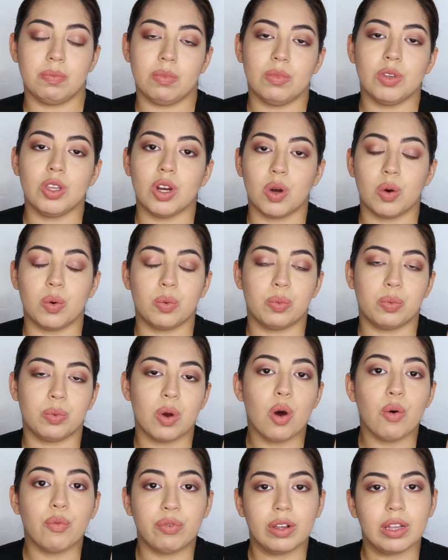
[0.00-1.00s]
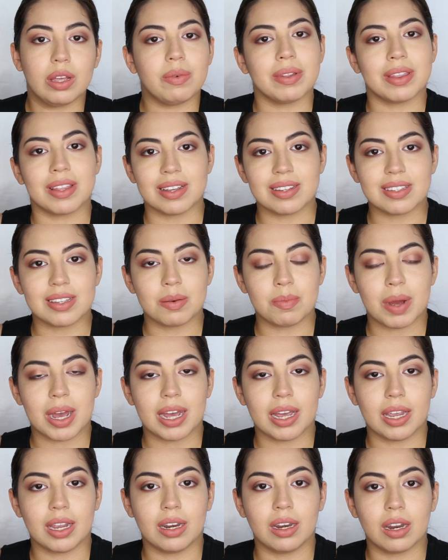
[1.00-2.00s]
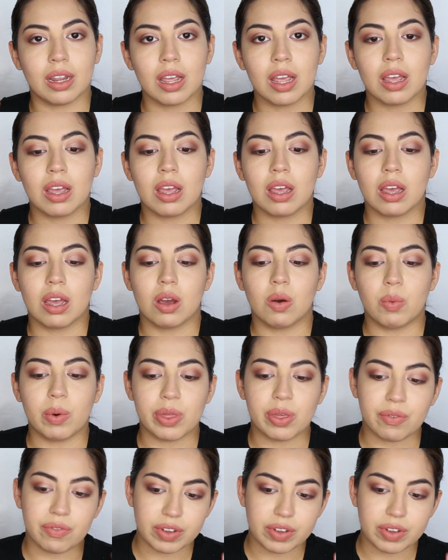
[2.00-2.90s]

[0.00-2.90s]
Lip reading: you know, hopefully with us in mind, with a